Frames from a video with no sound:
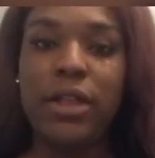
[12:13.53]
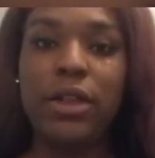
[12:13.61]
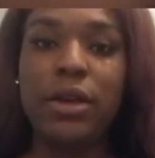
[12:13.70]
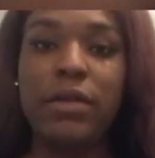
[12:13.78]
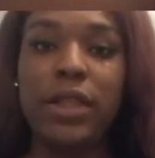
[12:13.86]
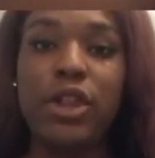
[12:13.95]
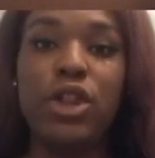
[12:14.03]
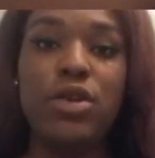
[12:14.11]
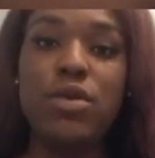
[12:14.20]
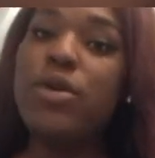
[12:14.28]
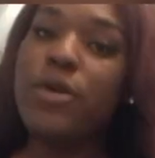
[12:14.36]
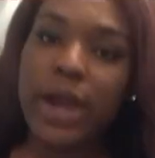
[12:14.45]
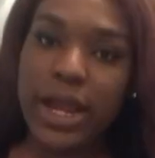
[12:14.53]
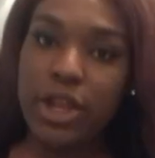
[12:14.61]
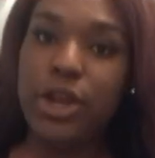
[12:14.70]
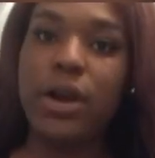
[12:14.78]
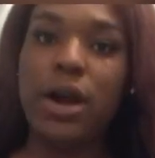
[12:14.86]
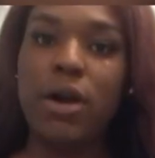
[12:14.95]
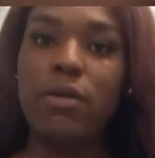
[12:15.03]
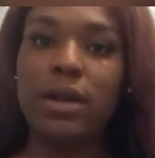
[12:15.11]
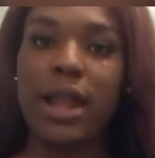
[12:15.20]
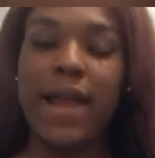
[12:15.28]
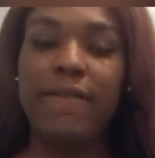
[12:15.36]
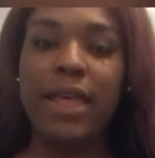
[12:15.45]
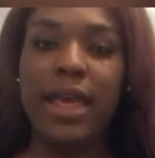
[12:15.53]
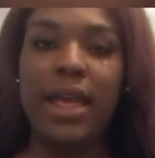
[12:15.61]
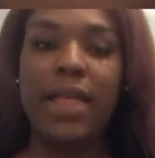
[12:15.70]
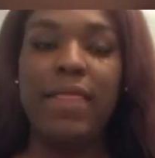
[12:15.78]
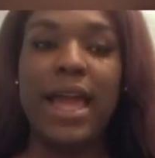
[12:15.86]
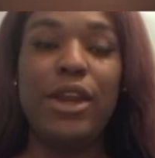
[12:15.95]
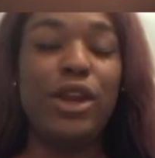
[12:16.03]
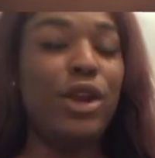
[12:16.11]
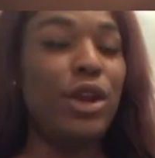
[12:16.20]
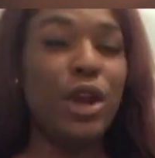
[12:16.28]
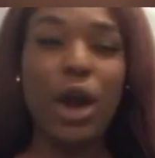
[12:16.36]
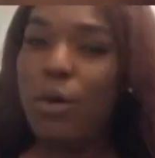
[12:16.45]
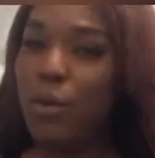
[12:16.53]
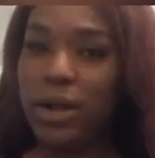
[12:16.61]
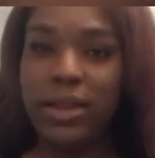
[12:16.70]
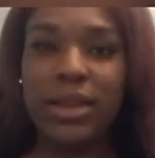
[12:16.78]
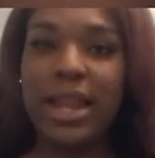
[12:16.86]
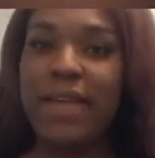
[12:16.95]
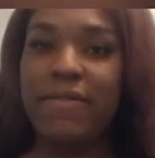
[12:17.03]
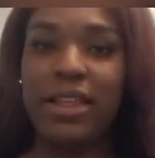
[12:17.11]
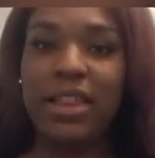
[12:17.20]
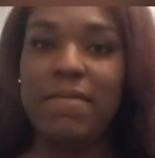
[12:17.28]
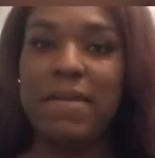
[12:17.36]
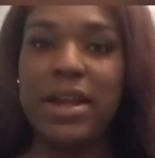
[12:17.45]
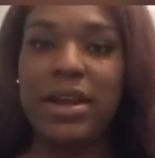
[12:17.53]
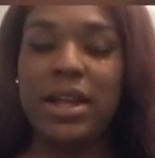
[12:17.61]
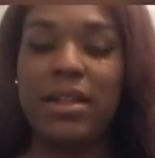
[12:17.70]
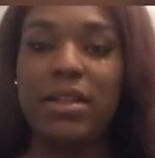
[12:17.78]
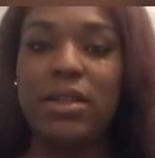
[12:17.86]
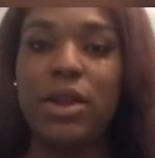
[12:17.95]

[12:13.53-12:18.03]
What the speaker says: to know that you create your own life and that no one's life experience,